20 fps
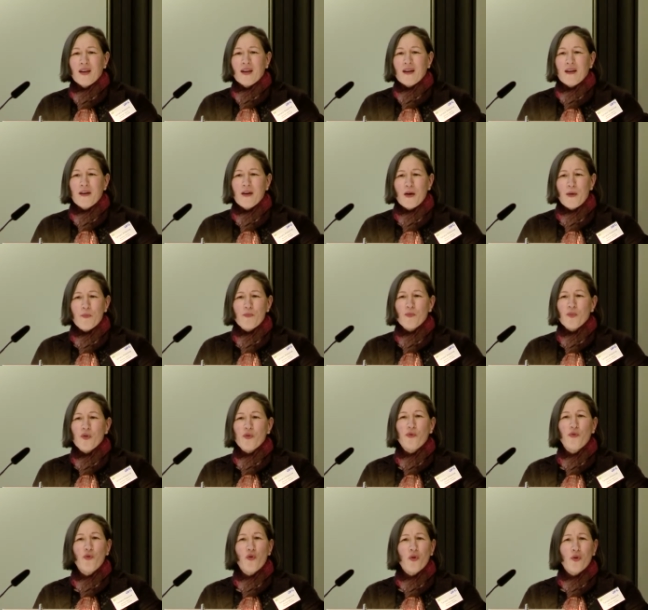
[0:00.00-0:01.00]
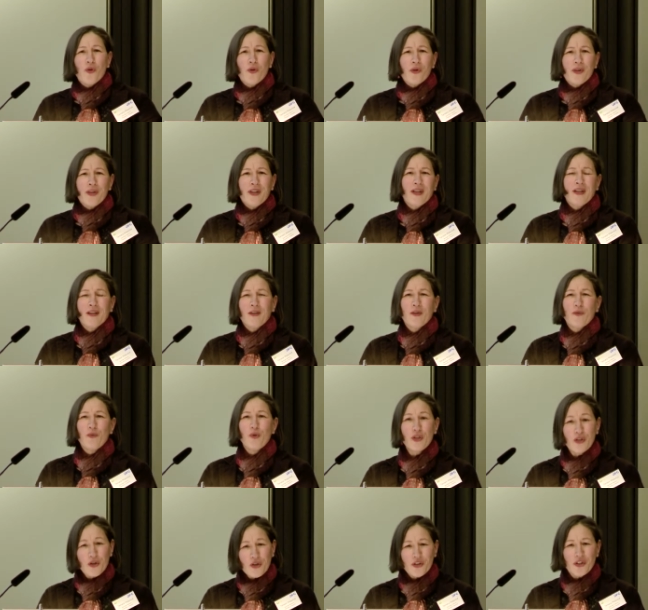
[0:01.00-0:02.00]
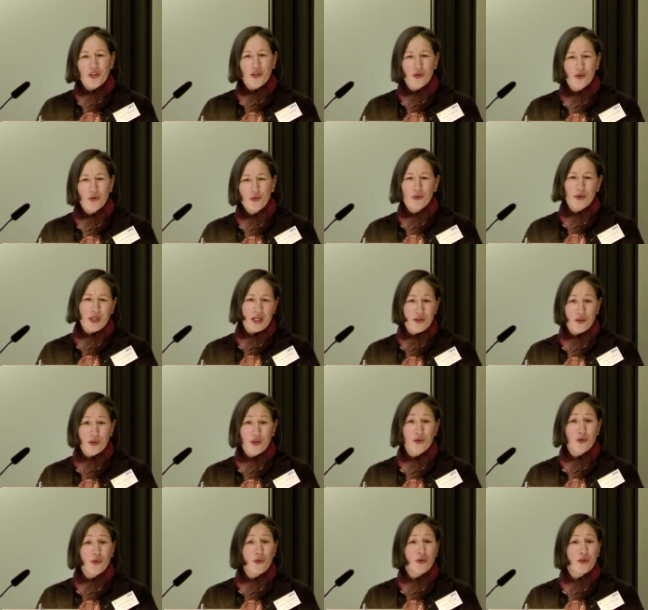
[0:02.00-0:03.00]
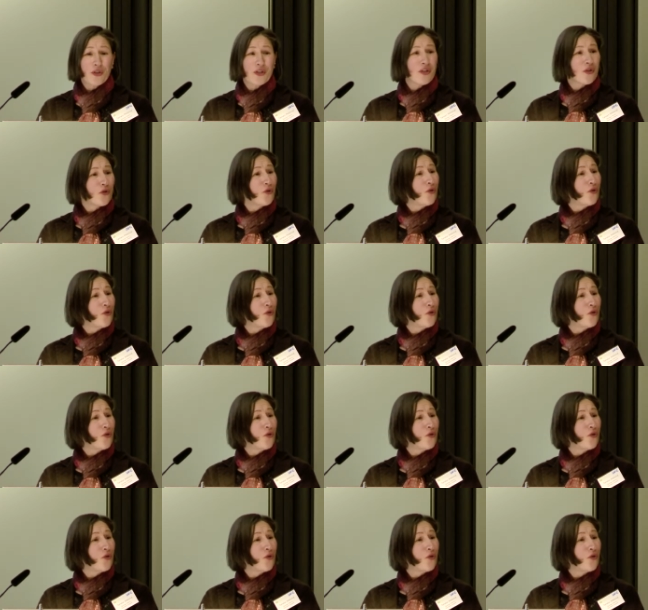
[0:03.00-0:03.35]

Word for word: Um, for research institu institutions and